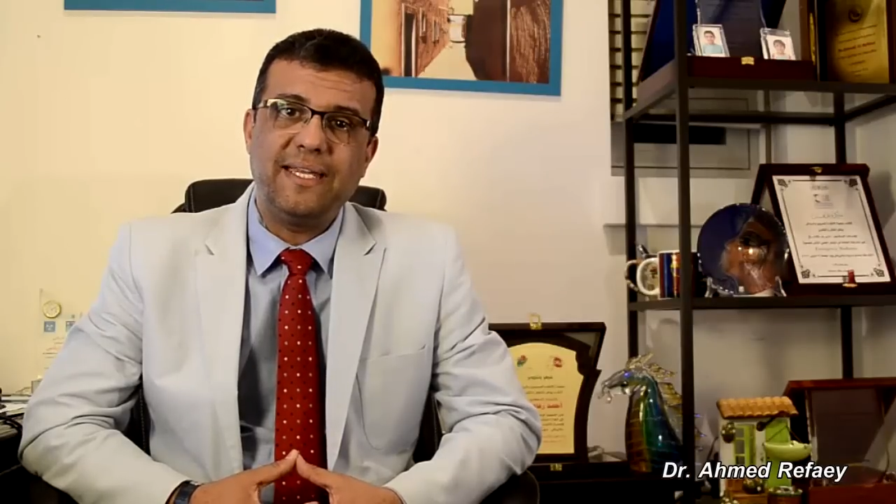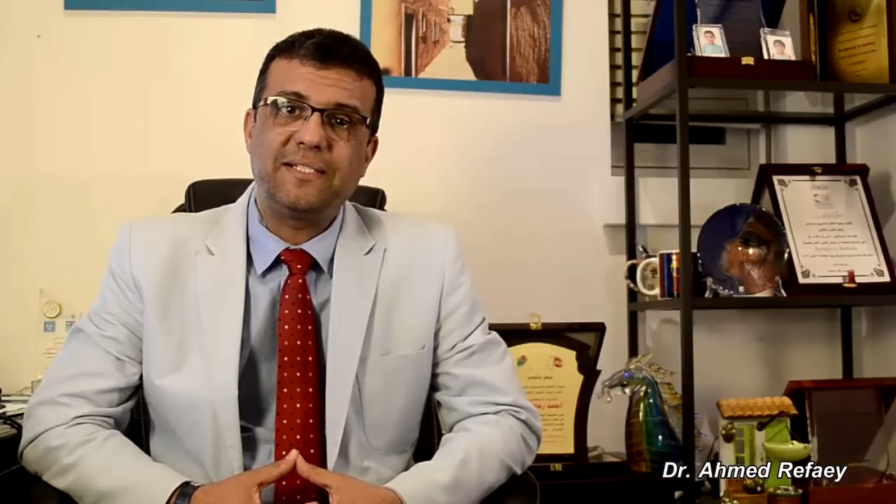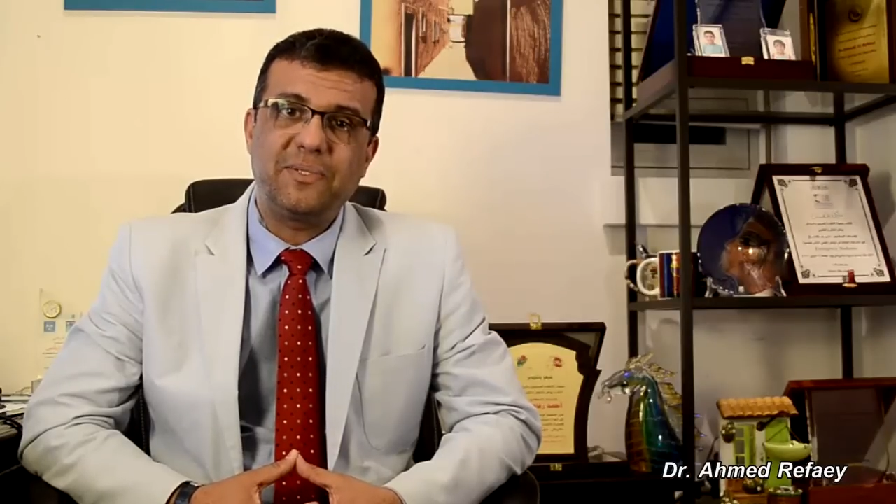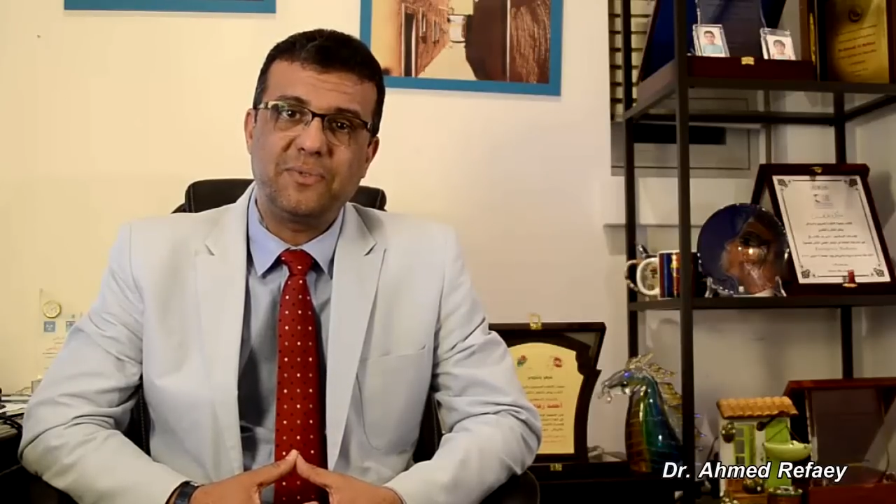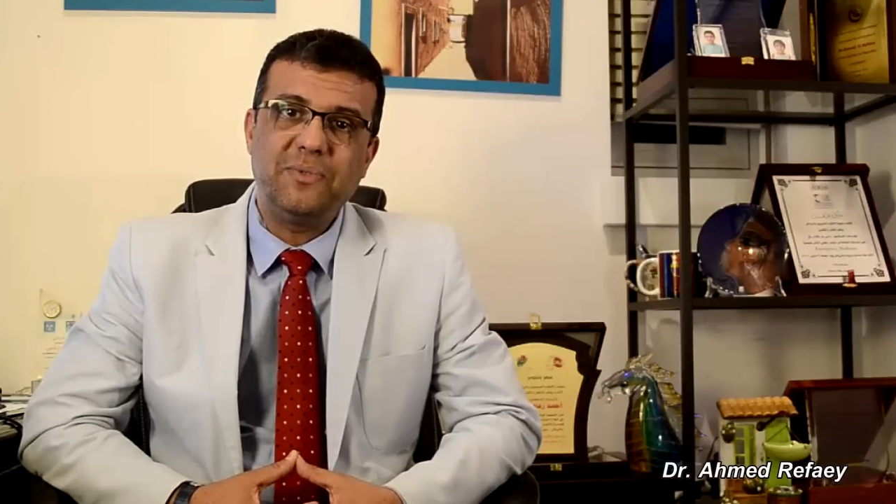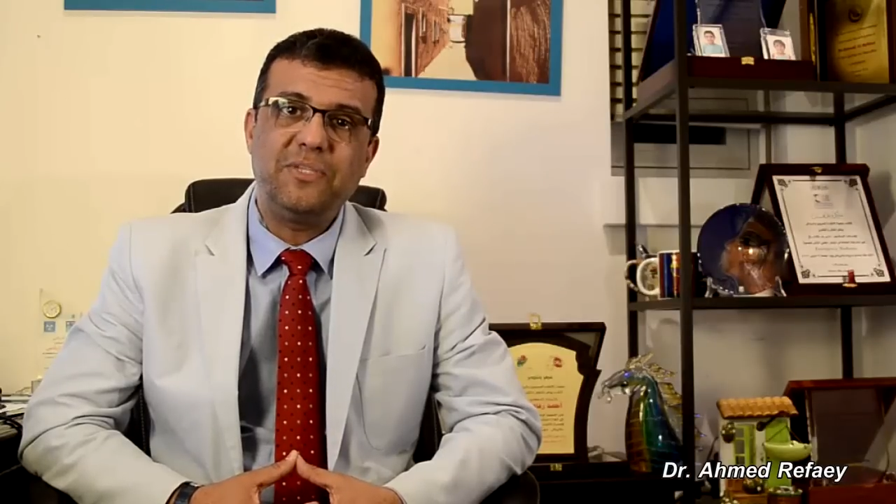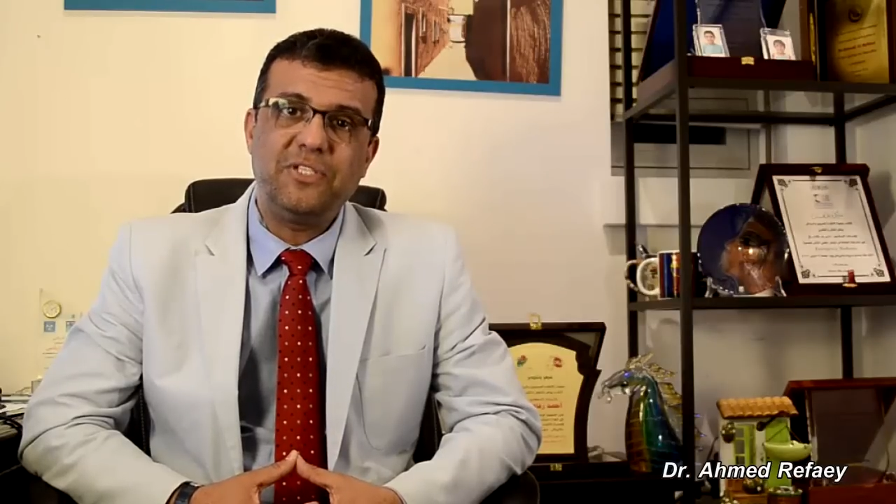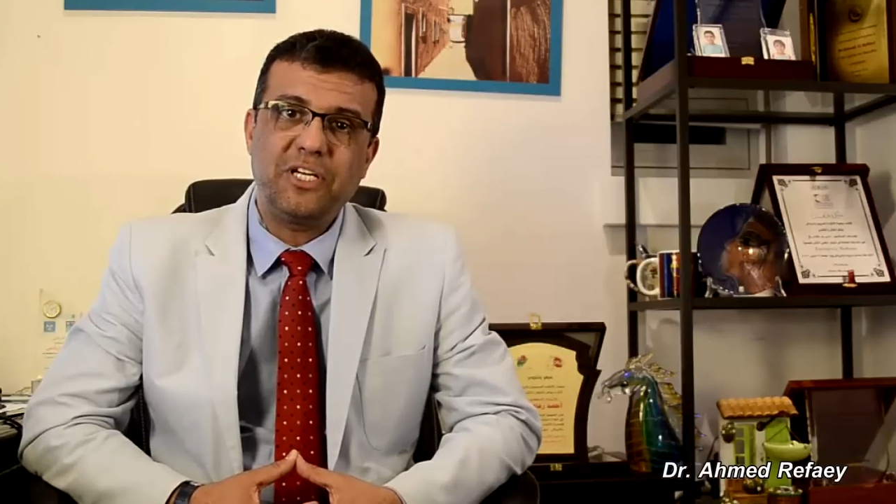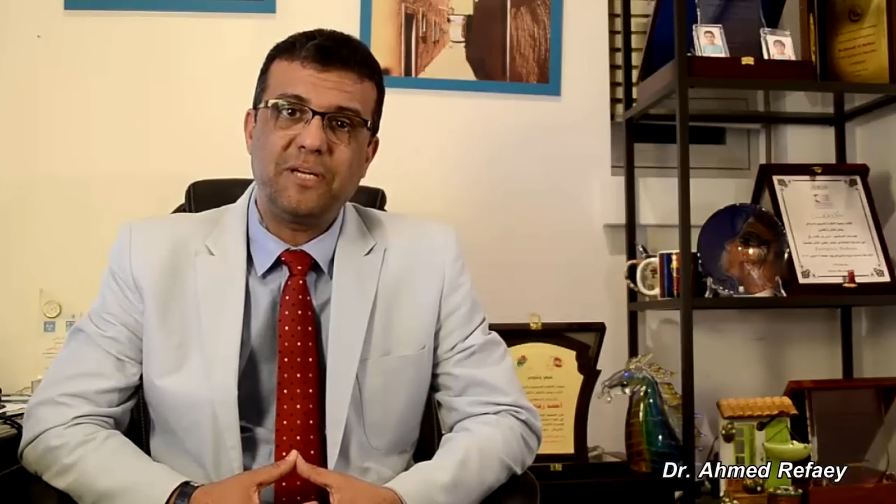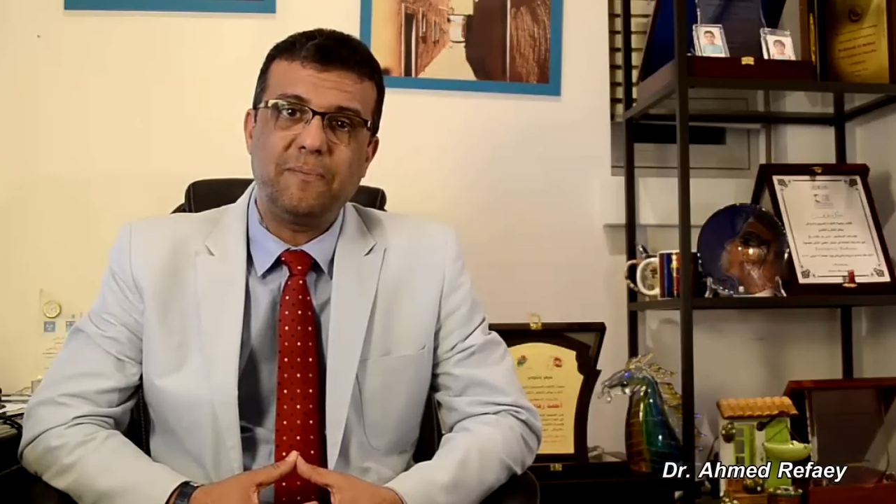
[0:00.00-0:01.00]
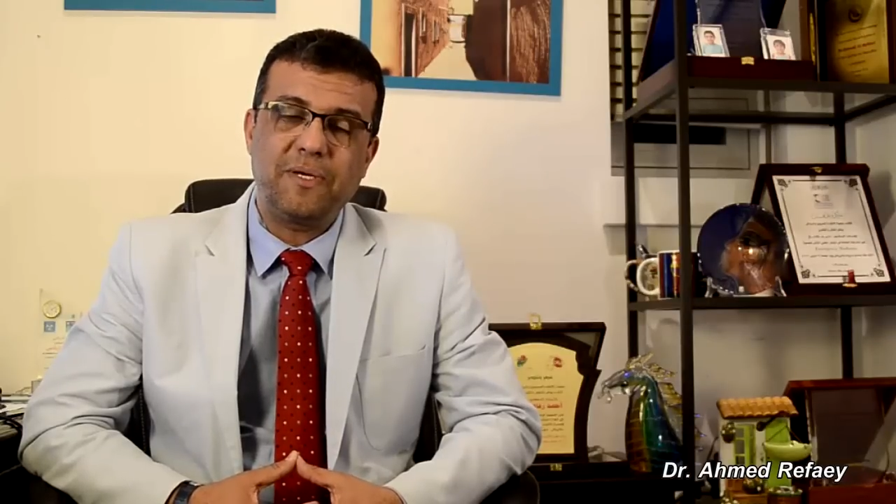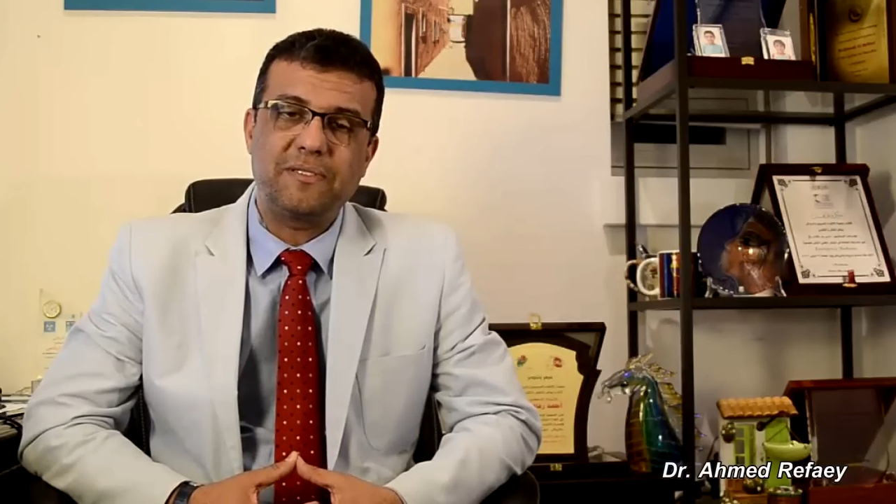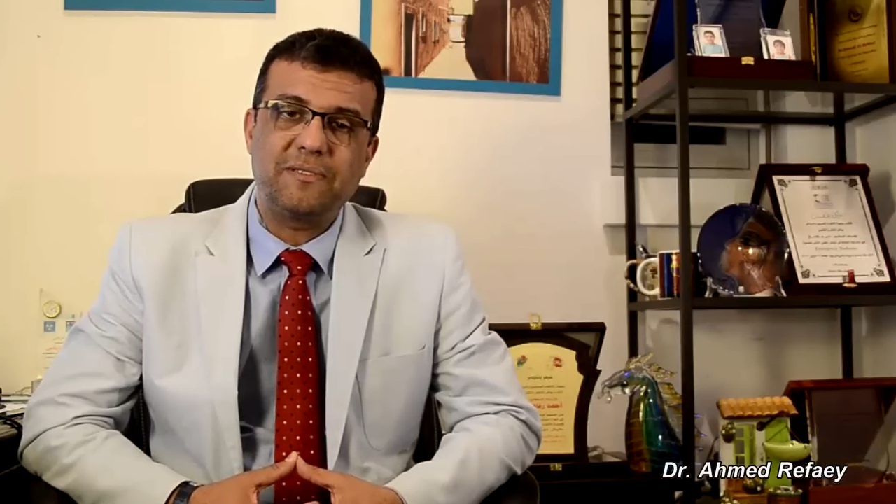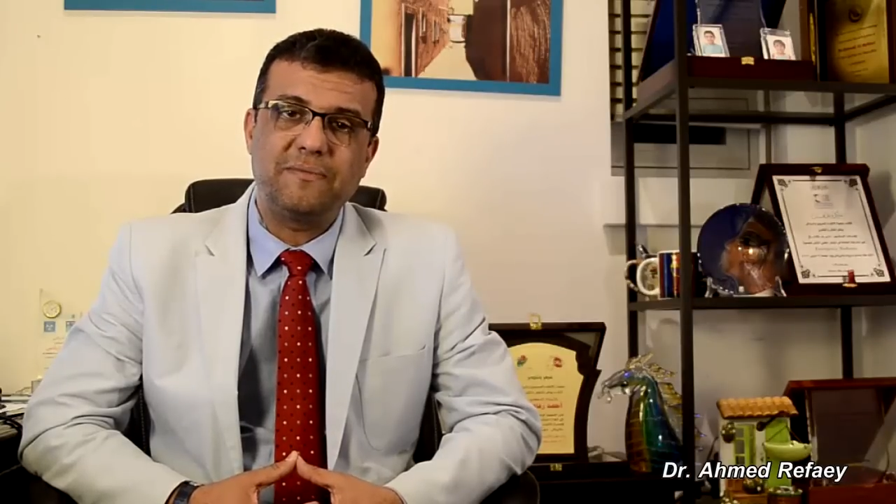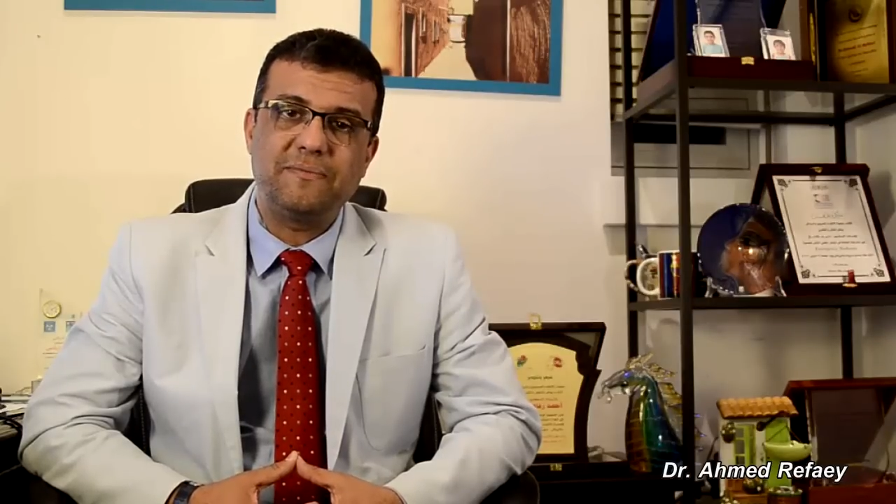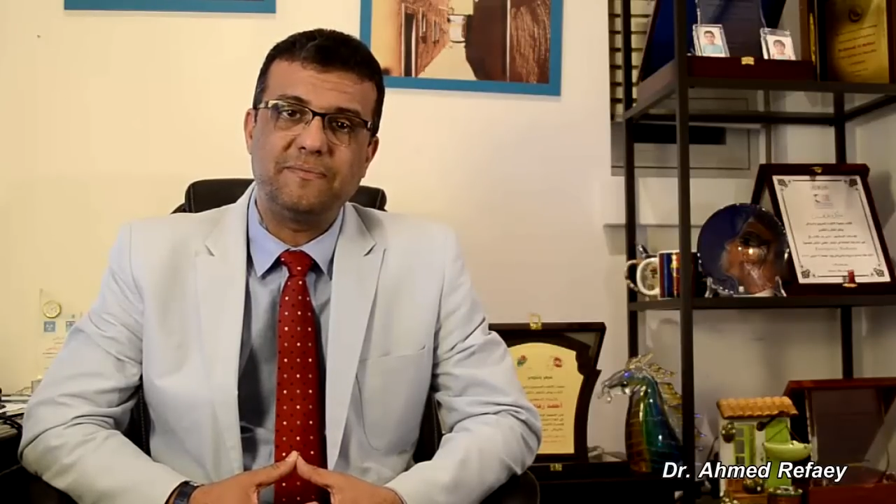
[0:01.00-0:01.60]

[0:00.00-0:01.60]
exclude the chickenpox